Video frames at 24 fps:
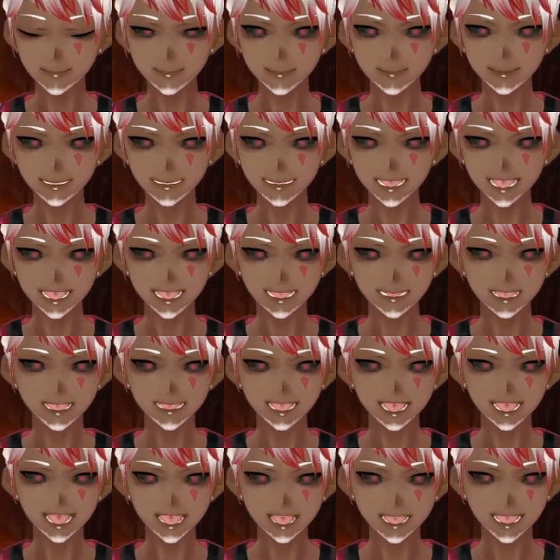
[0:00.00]
and I haven't
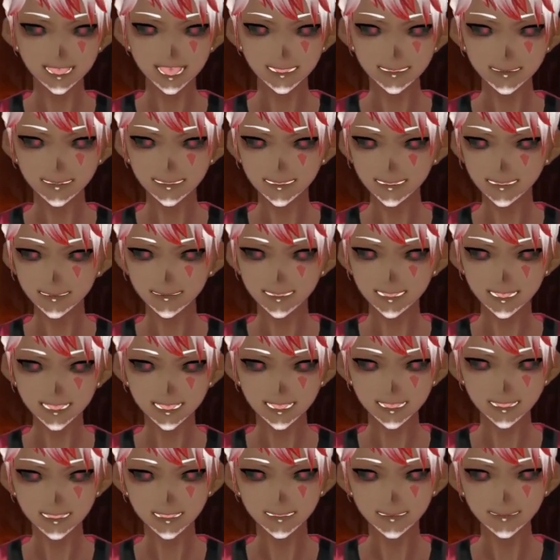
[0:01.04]
thought about this in
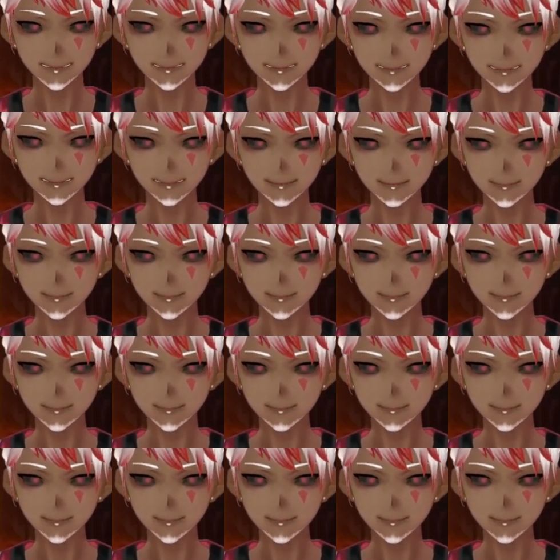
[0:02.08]
years.